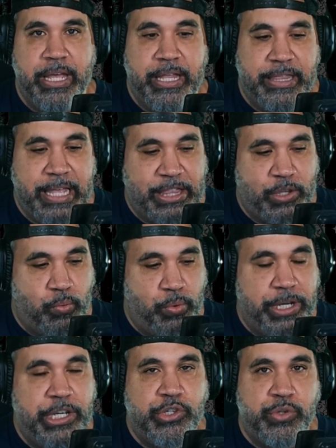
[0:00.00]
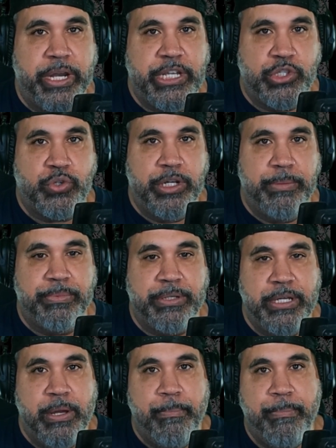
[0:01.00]
that the written transcript
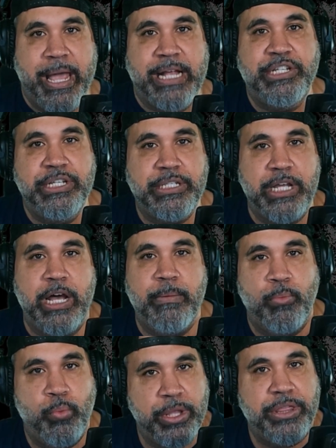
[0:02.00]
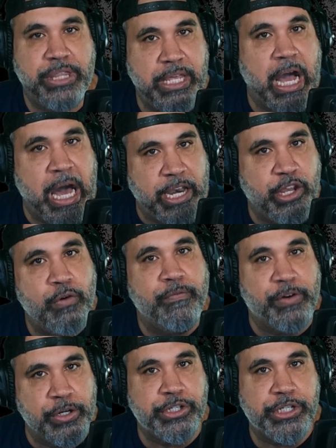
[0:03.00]
matches up with the audio
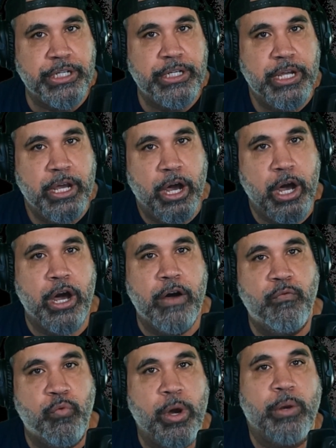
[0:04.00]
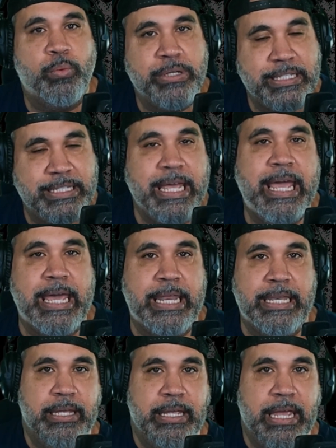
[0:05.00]
version of what was
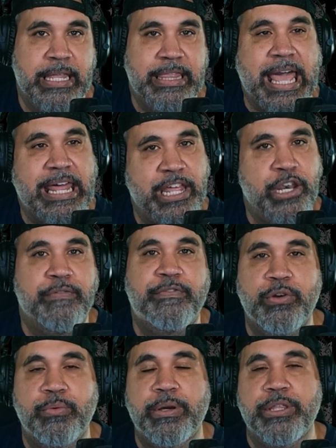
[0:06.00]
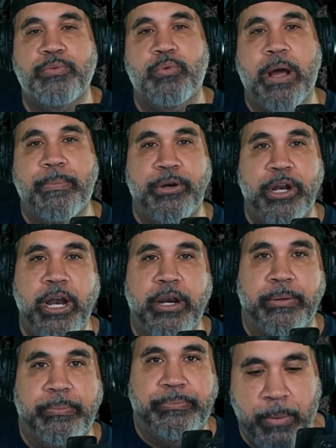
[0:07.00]
said in that interview with Robert
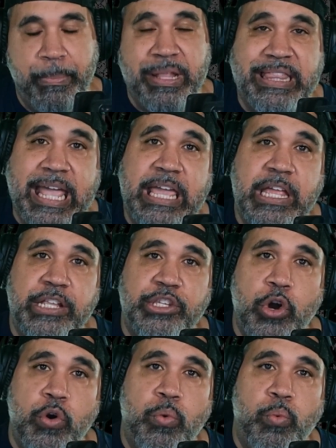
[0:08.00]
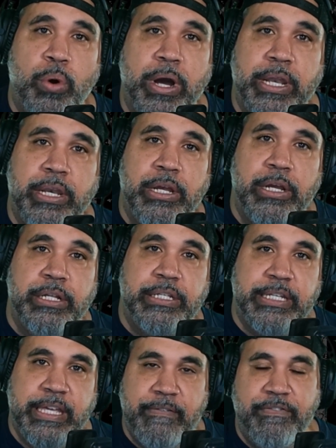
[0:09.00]
Hur. But they don't want
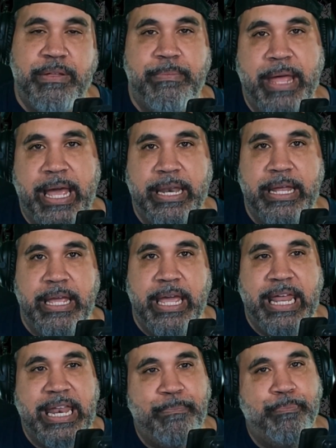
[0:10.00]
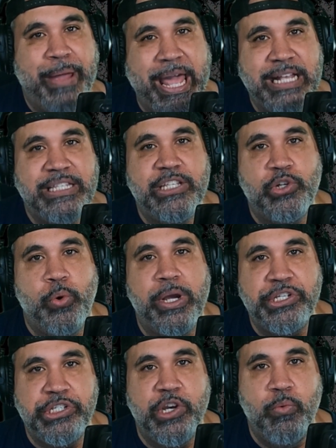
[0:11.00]
to give them that. And it begs the
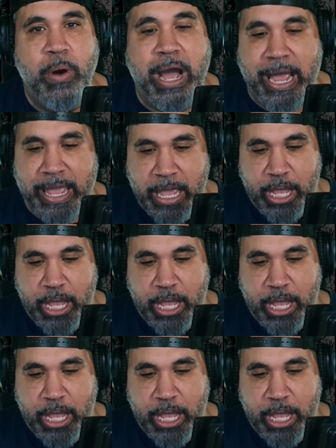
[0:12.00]
question why.